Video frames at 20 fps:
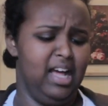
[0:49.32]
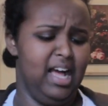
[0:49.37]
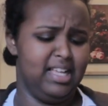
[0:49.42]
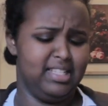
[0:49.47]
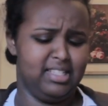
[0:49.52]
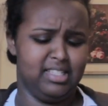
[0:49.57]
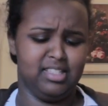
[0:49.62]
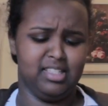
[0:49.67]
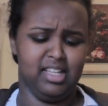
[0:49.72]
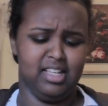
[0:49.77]

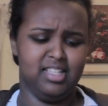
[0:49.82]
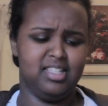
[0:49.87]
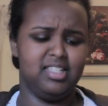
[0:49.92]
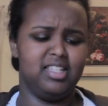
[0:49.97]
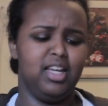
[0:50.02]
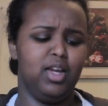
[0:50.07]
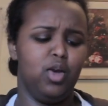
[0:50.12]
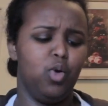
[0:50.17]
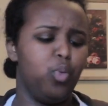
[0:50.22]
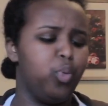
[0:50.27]
That's
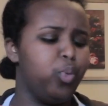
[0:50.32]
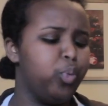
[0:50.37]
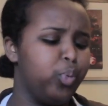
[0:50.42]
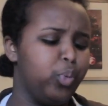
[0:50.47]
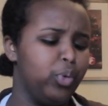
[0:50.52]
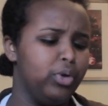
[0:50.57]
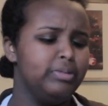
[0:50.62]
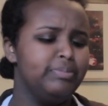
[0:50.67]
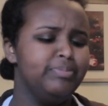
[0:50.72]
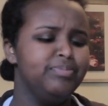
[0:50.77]
dusty.
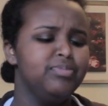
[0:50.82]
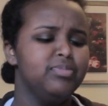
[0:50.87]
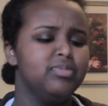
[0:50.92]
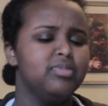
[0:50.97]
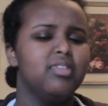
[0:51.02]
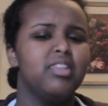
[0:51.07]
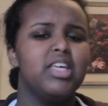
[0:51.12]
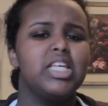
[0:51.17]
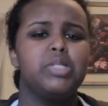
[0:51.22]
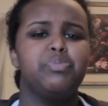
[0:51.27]

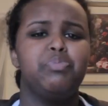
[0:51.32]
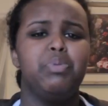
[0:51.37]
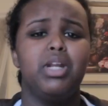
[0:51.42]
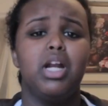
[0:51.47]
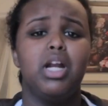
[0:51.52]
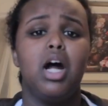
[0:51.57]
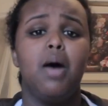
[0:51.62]
It's been...